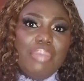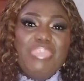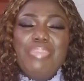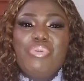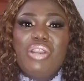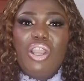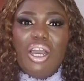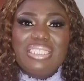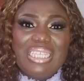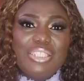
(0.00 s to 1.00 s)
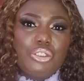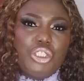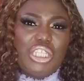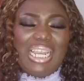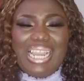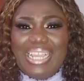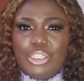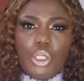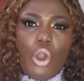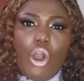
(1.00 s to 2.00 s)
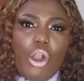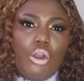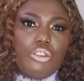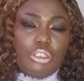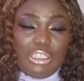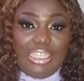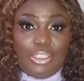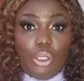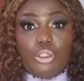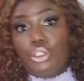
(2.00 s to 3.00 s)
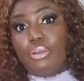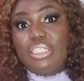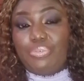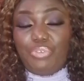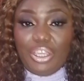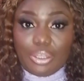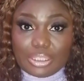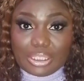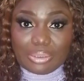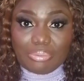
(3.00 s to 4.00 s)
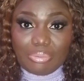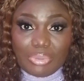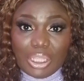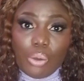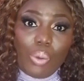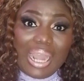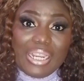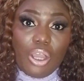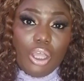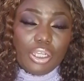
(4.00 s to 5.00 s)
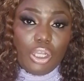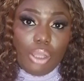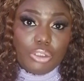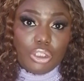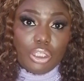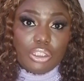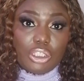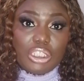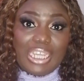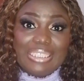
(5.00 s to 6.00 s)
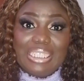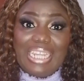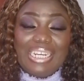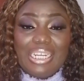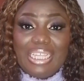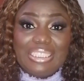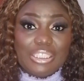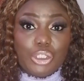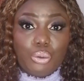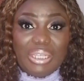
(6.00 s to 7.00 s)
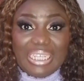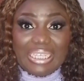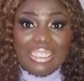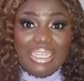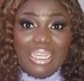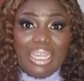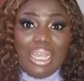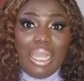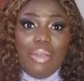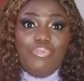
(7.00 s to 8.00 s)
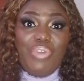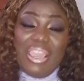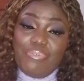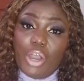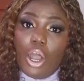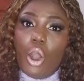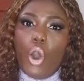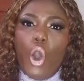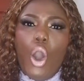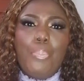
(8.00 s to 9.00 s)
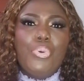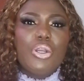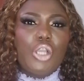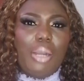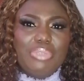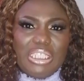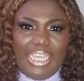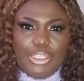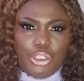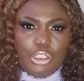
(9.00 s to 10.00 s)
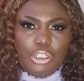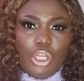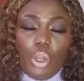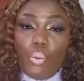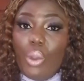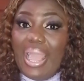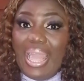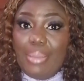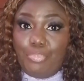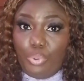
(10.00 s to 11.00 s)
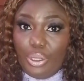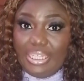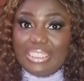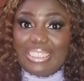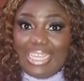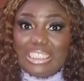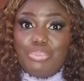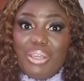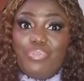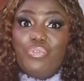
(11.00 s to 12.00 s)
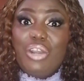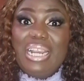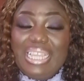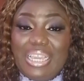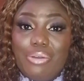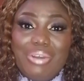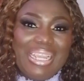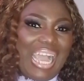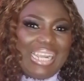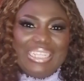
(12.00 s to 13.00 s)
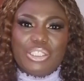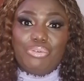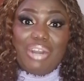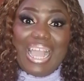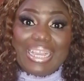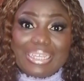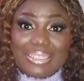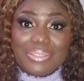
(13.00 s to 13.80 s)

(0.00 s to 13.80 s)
may be reluctant to challenge or contradict authority figures, while in other cultures, such as the Netherlands and Sweden, favor open communication, where employees can speak freely regardless of rank.